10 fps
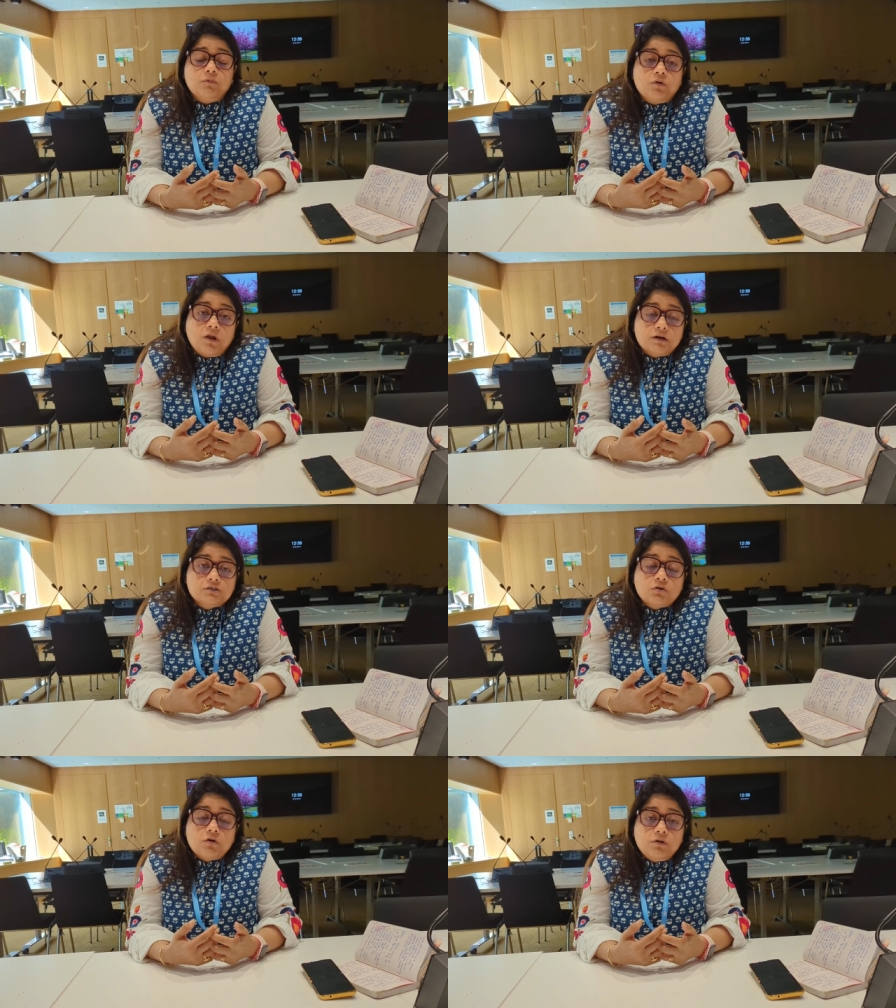
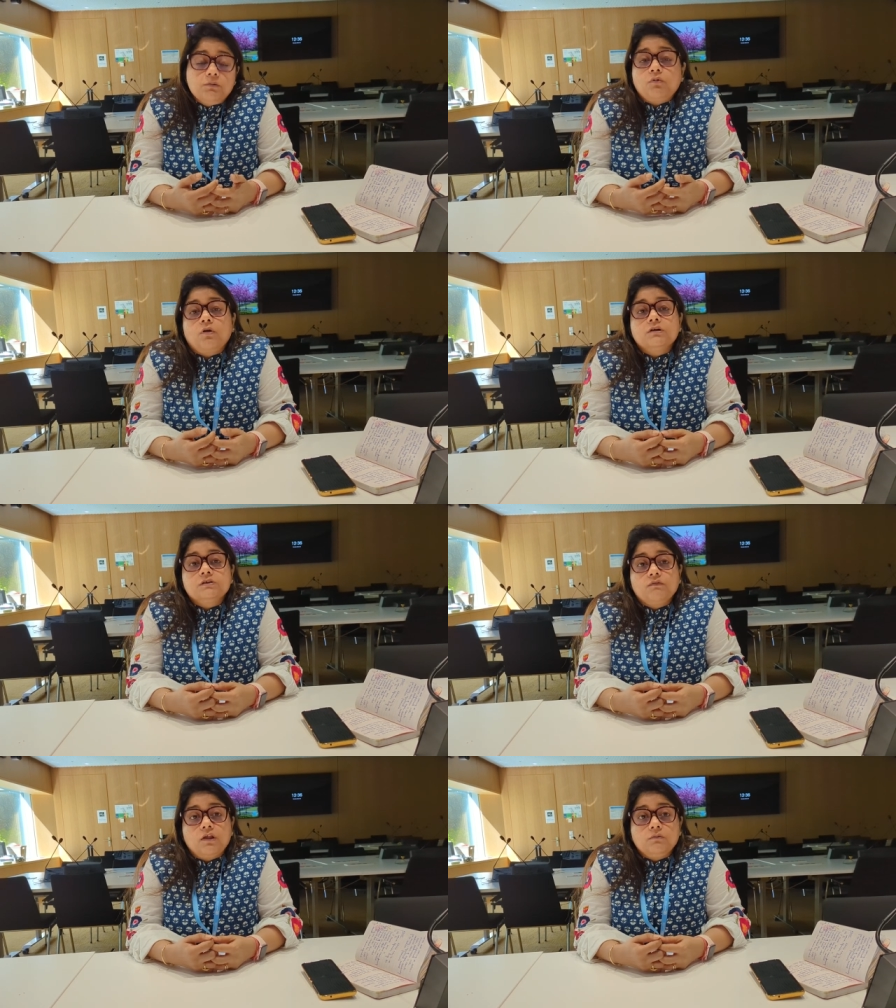products concrete
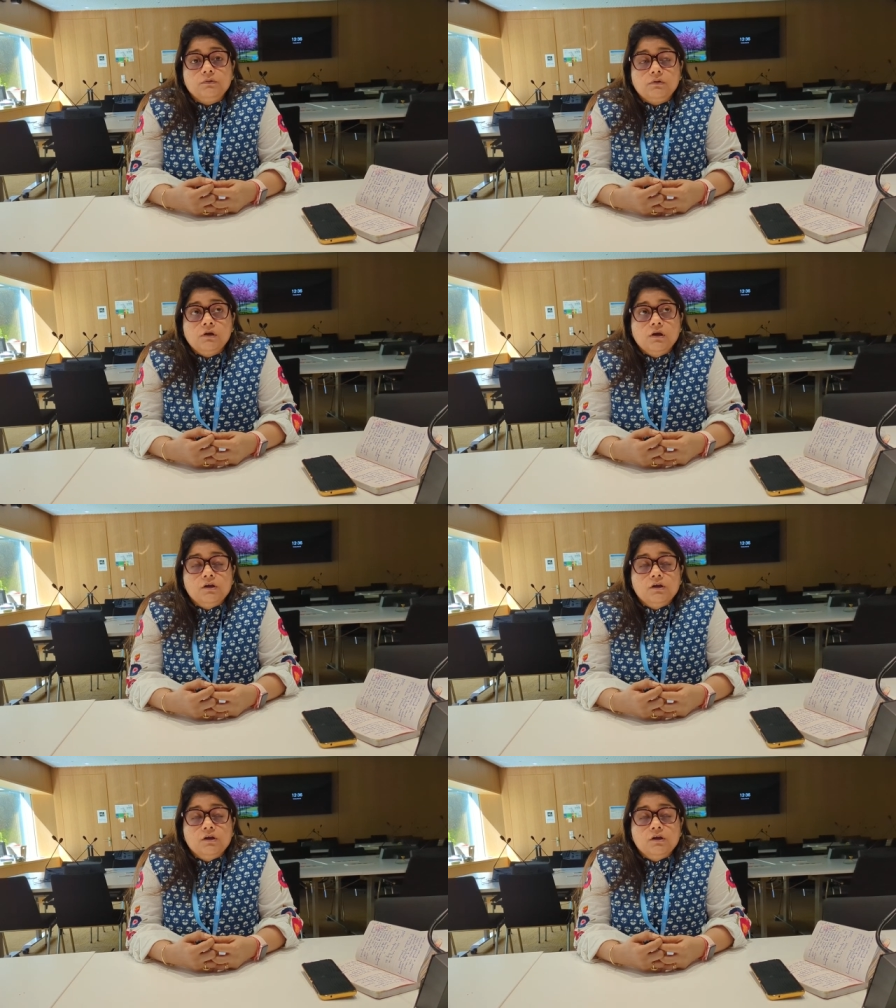products available